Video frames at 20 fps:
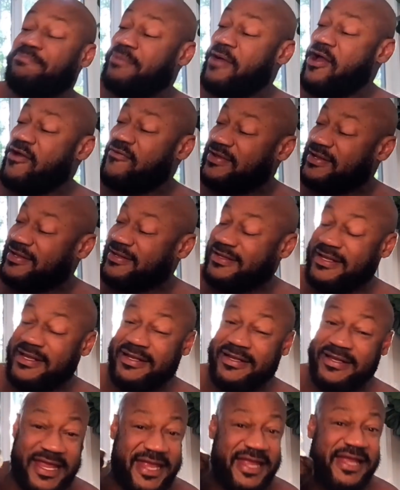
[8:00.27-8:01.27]
perfectly
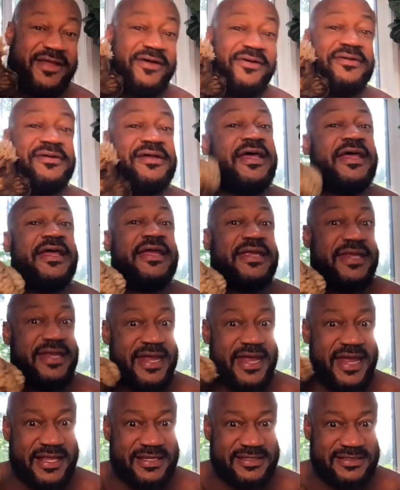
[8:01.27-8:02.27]
legal.
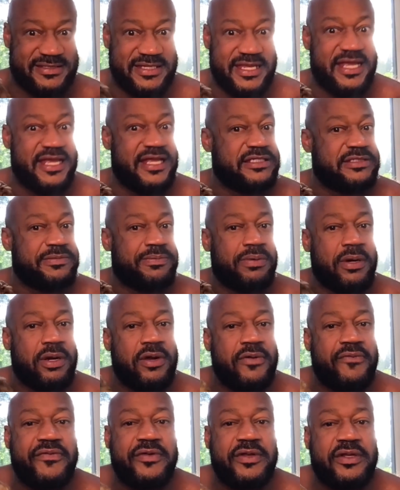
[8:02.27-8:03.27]
Yes, it's
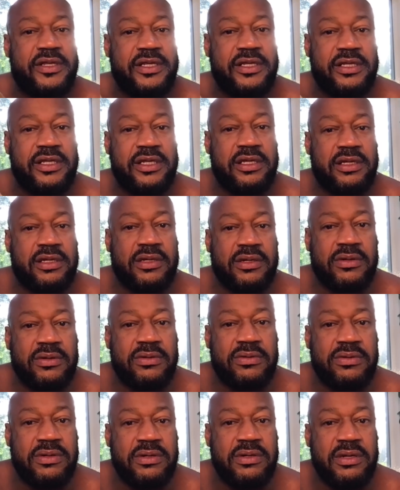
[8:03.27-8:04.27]
perfectly legal.